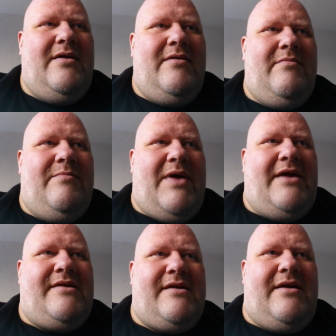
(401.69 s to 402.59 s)

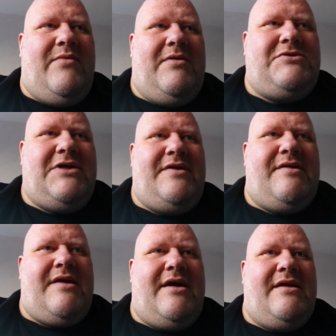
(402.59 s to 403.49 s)
Basically, what I'm trying to
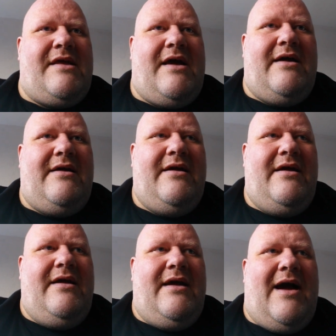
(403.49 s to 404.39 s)
say is that
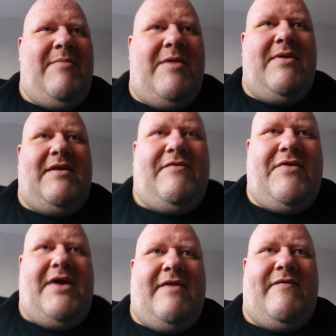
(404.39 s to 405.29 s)
I'm in the middle of
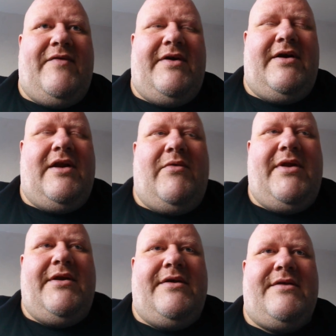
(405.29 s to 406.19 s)
grief and
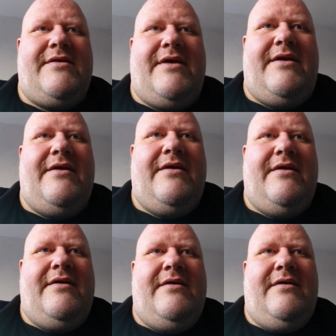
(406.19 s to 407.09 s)
loneliness, and
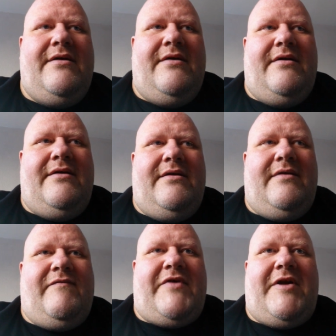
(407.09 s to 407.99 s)

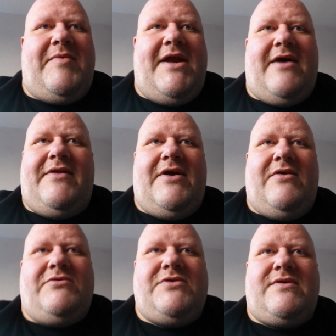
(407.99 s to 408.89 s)
for anybody out there who
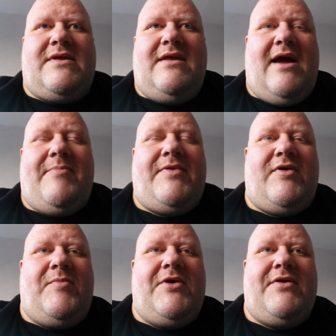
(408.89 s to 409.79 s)
just happens to come
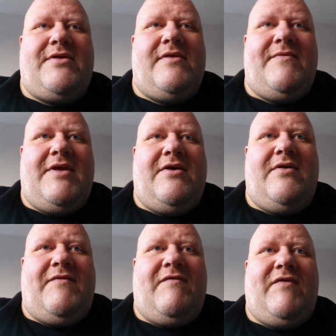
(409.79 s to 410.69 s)
across this video, if
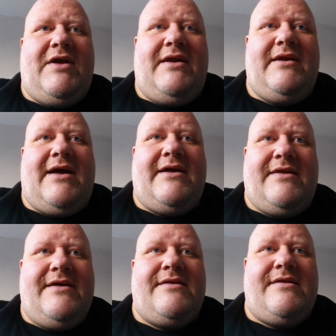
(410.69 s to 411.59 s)
you're feeling like this,